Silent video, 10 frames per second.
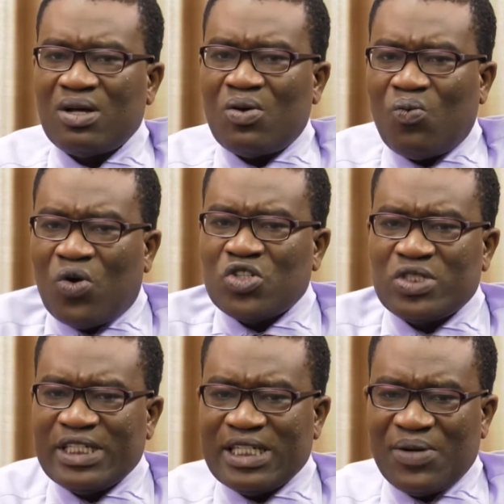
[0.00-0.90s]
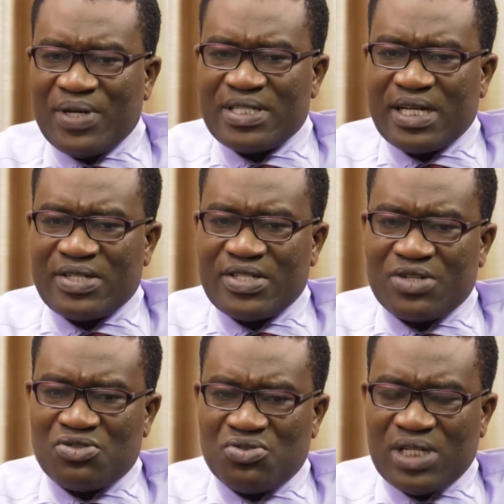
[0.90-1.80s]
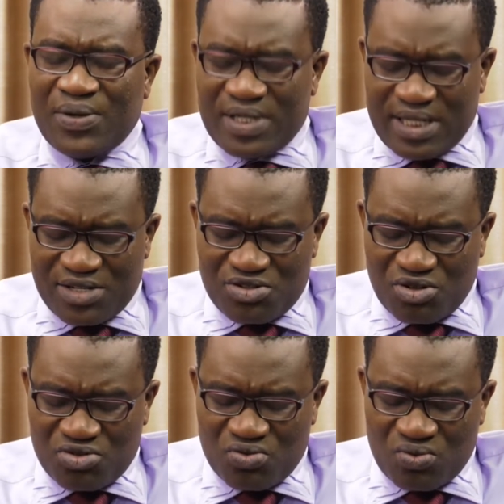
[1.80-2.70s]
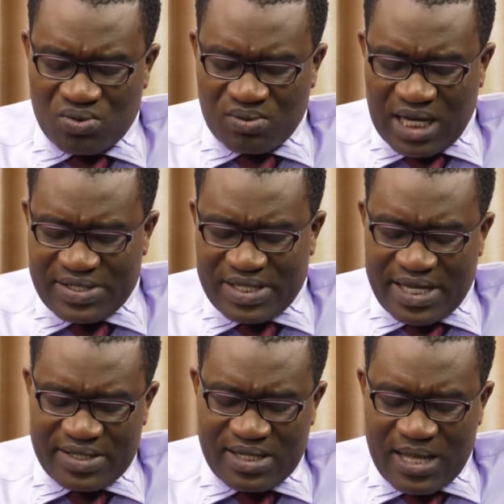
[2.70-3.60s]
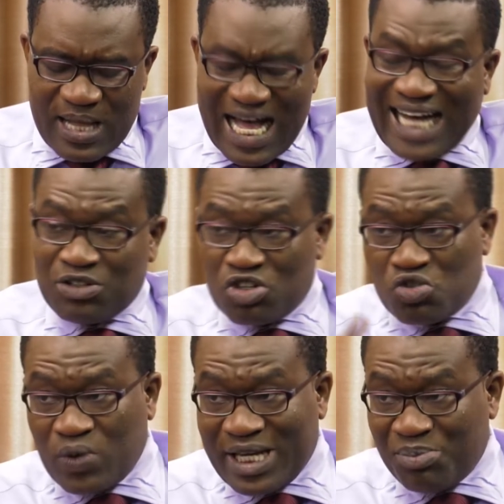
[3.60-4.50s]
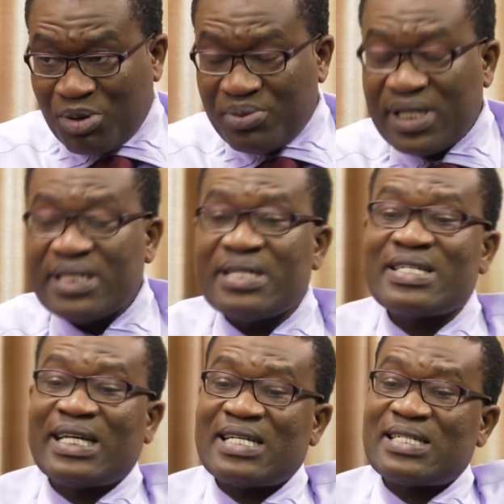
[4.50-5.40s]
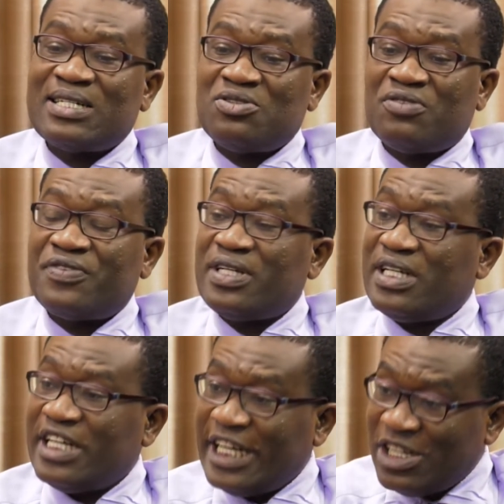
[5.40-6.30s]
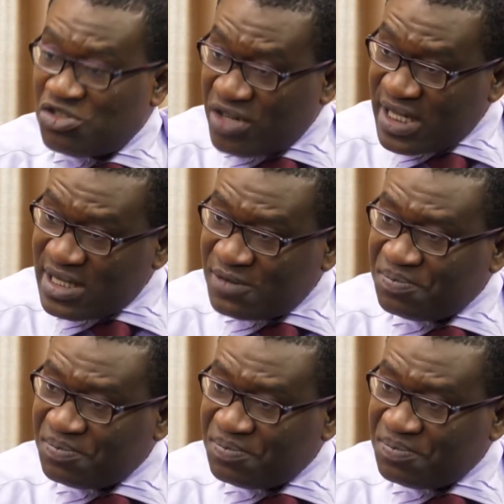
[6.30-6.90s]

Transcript: What did the research seek to do? The research sought to assess adult working populations' understanding of interest,